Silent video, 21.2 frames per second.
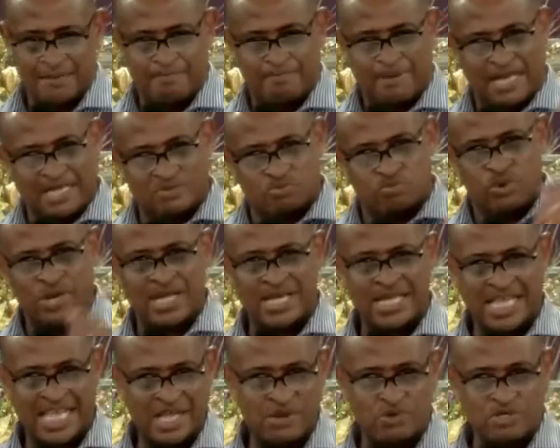But when
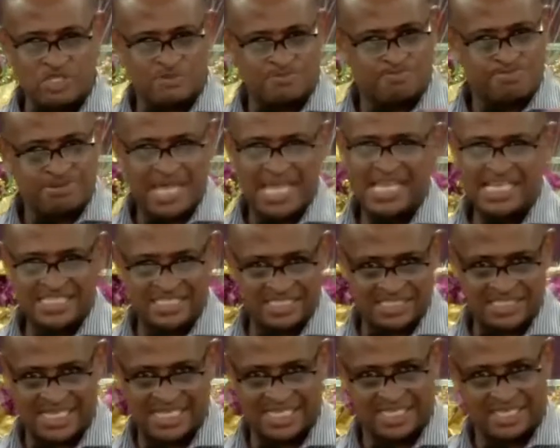he was
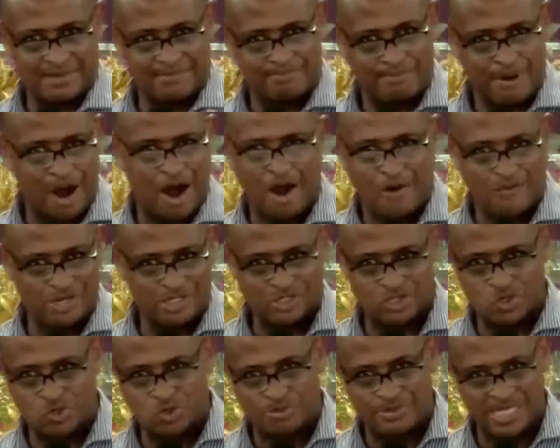placed in the borrowed
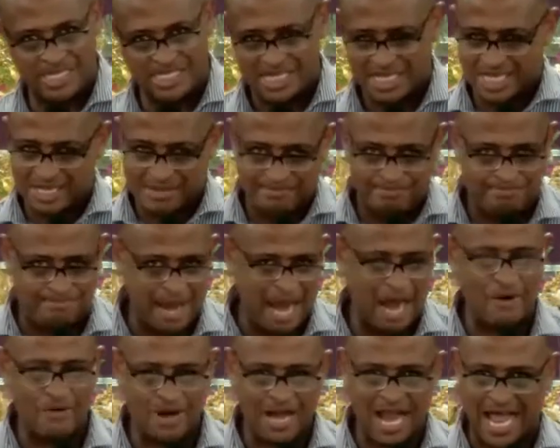tomb, he
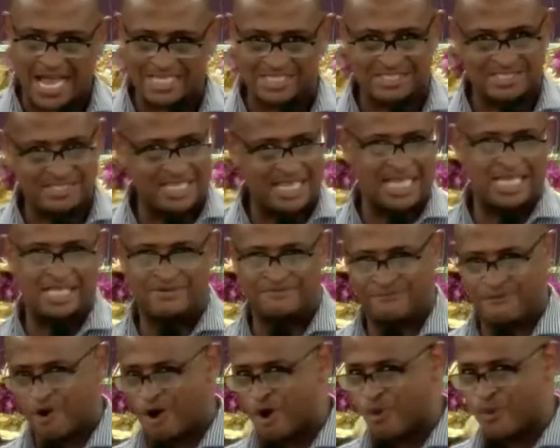buried our sins
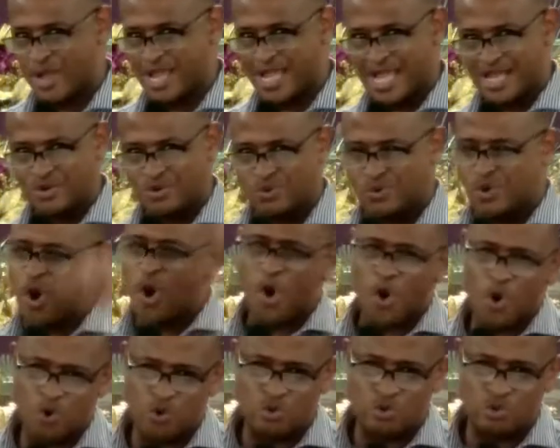far away and
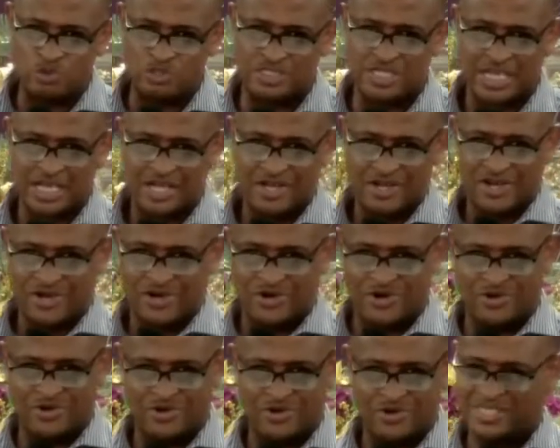rose
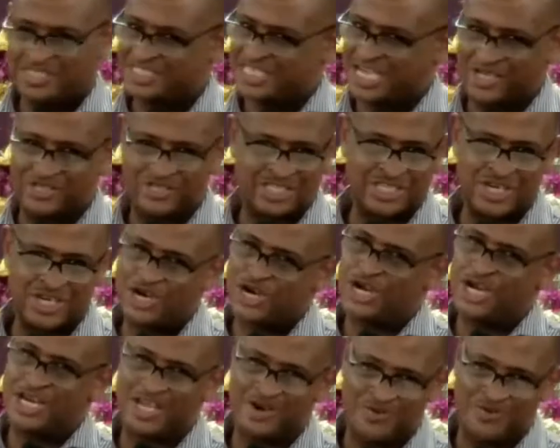on this
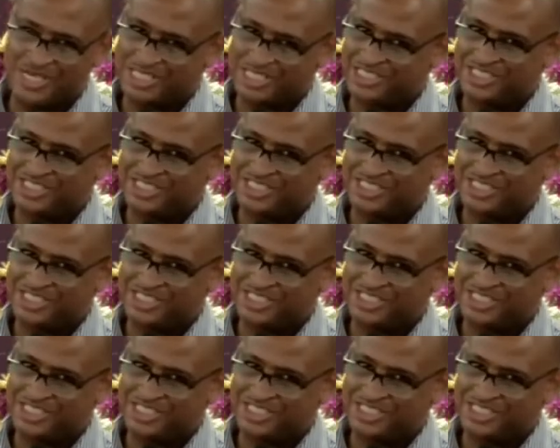early one